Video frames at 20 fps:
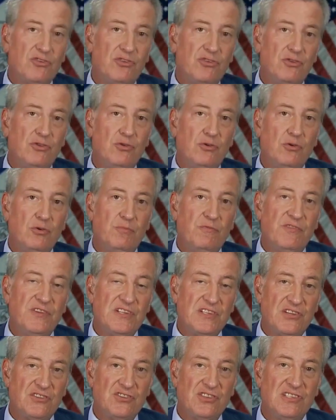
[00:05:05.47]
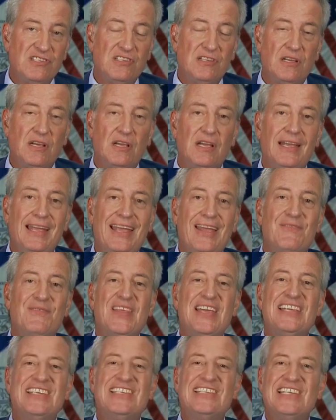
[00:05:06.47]
to physicians if
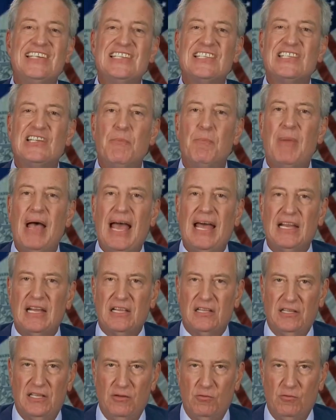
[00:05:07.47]
they systematically